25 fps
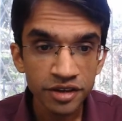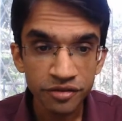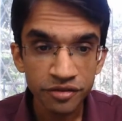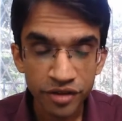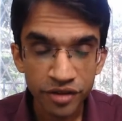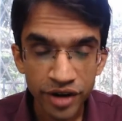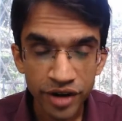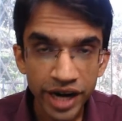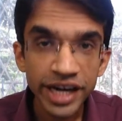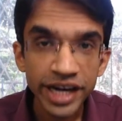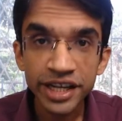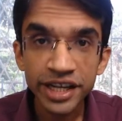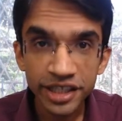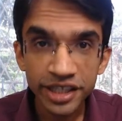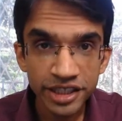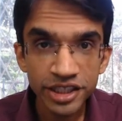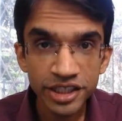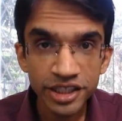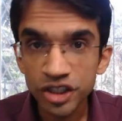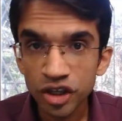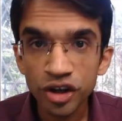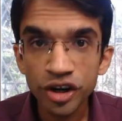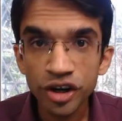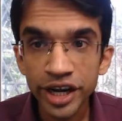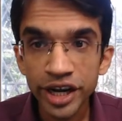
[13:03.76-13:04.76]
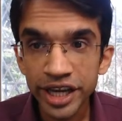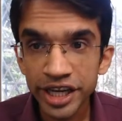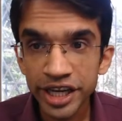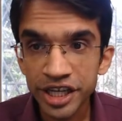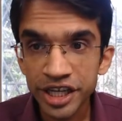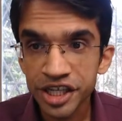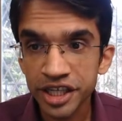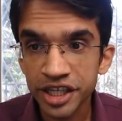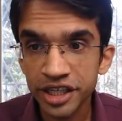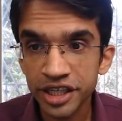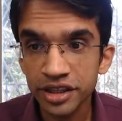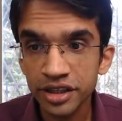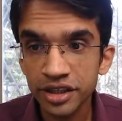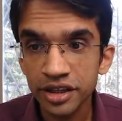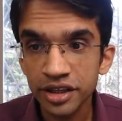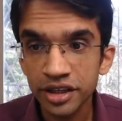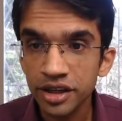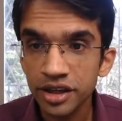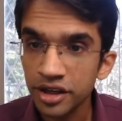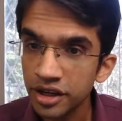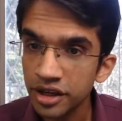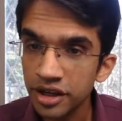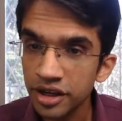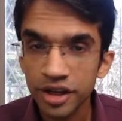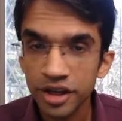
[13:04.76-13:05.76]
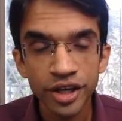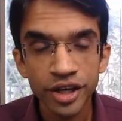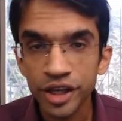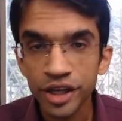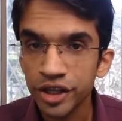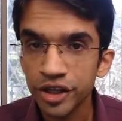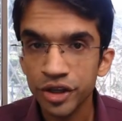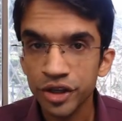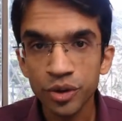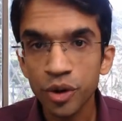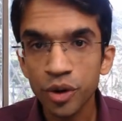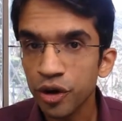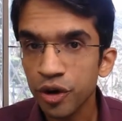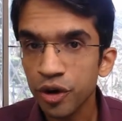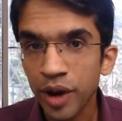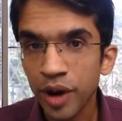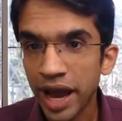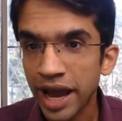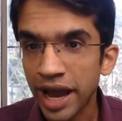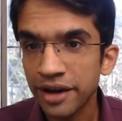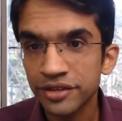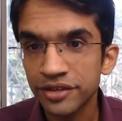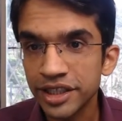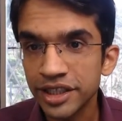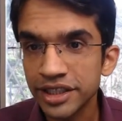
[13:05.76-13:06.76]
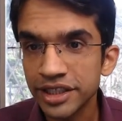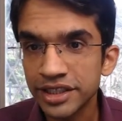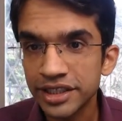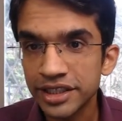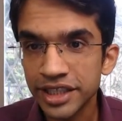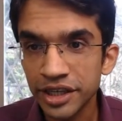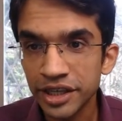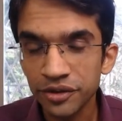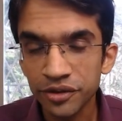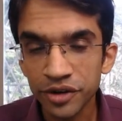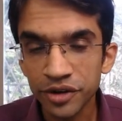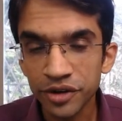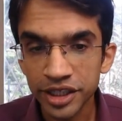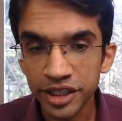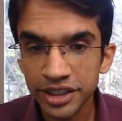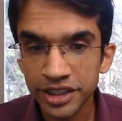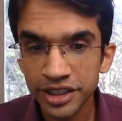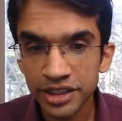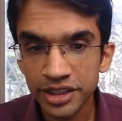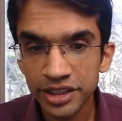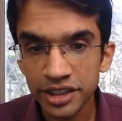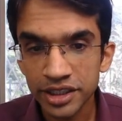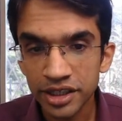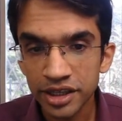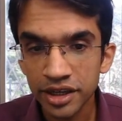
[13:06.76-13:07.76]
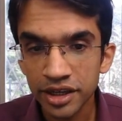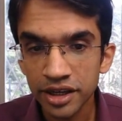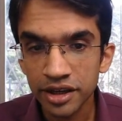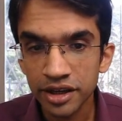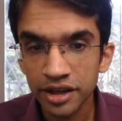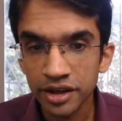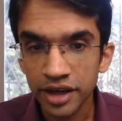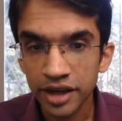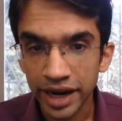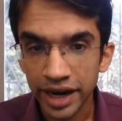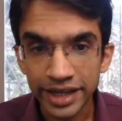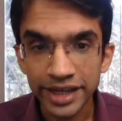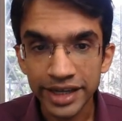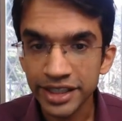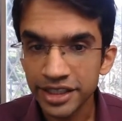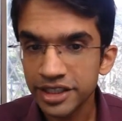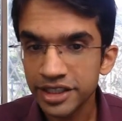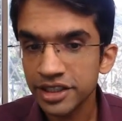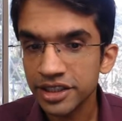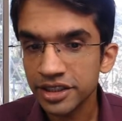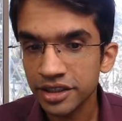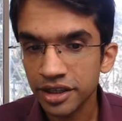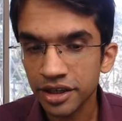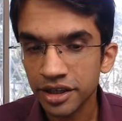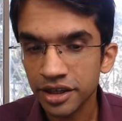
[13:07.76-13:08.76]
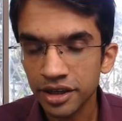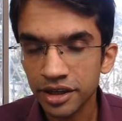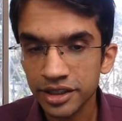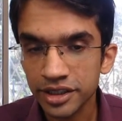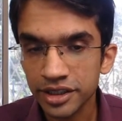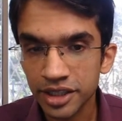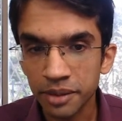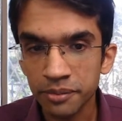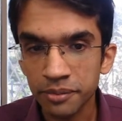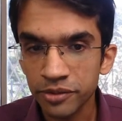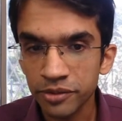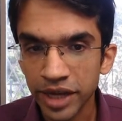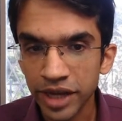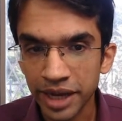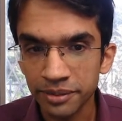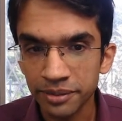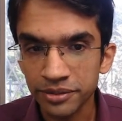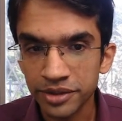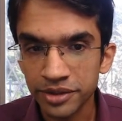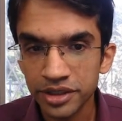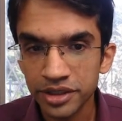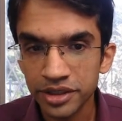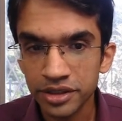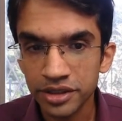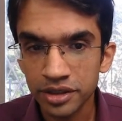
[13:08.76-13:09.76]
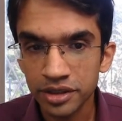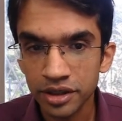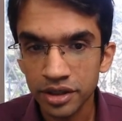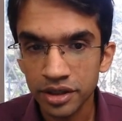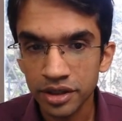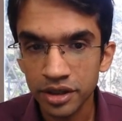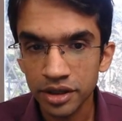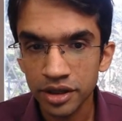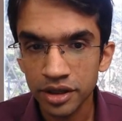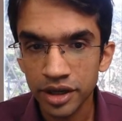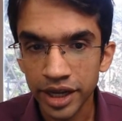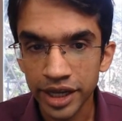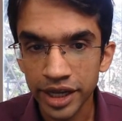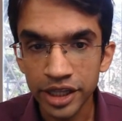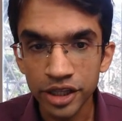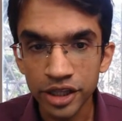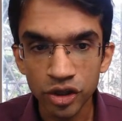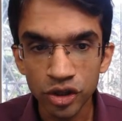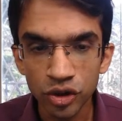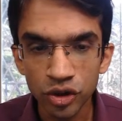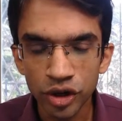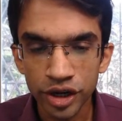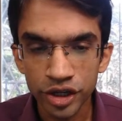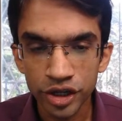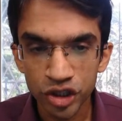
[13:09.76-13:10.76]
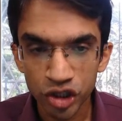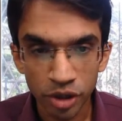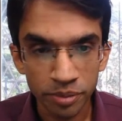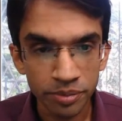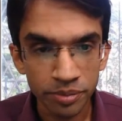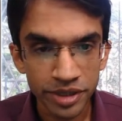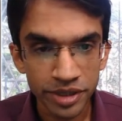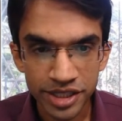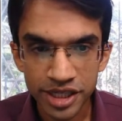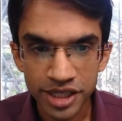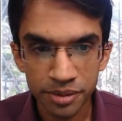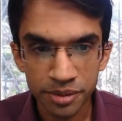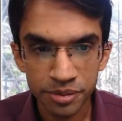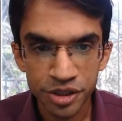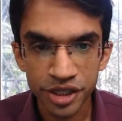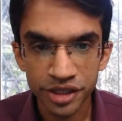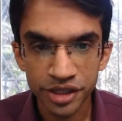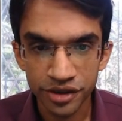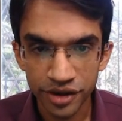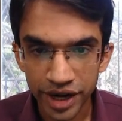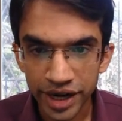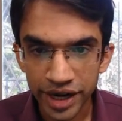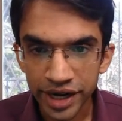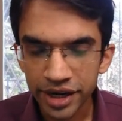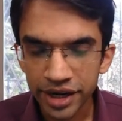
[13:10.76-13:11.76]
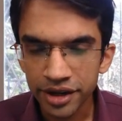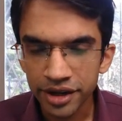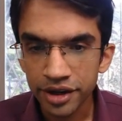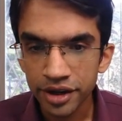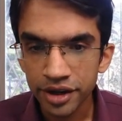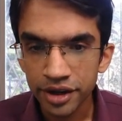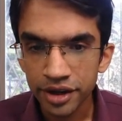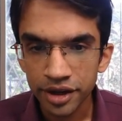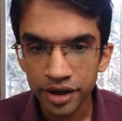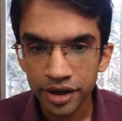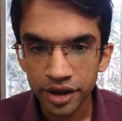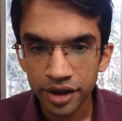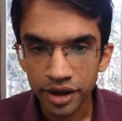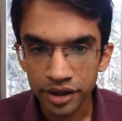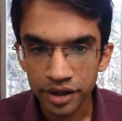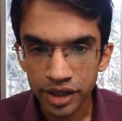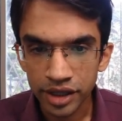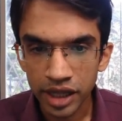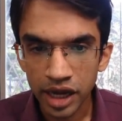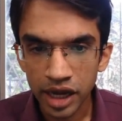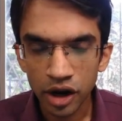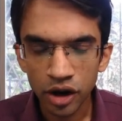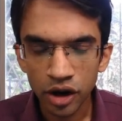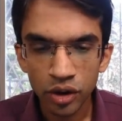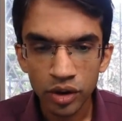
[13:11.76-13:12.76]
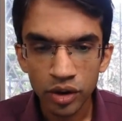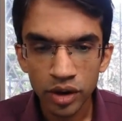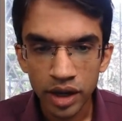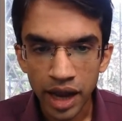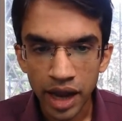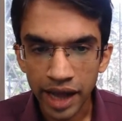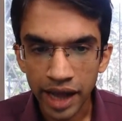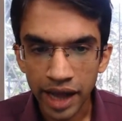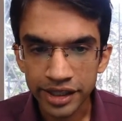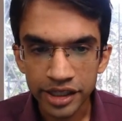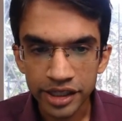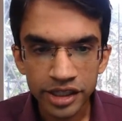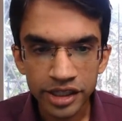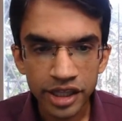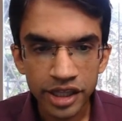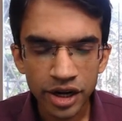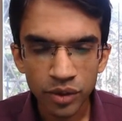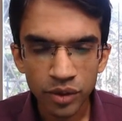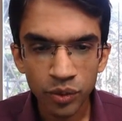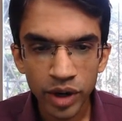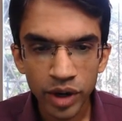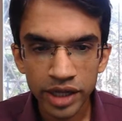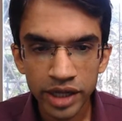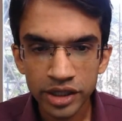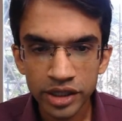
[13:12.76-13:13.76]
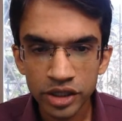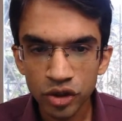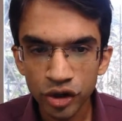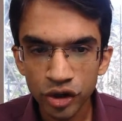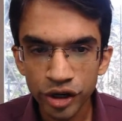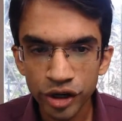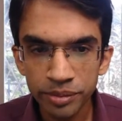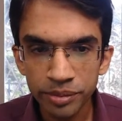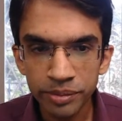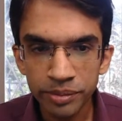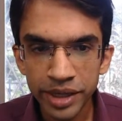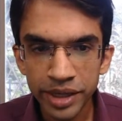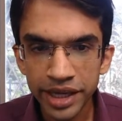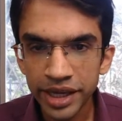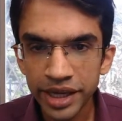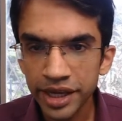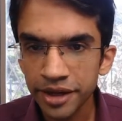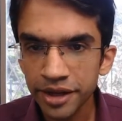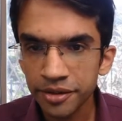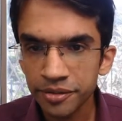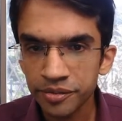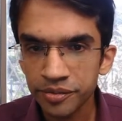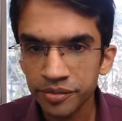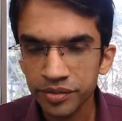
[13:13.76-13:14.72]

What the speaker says: freight consolidation, you got to have these keywords at least sometimes in your job description, right? Now another one could be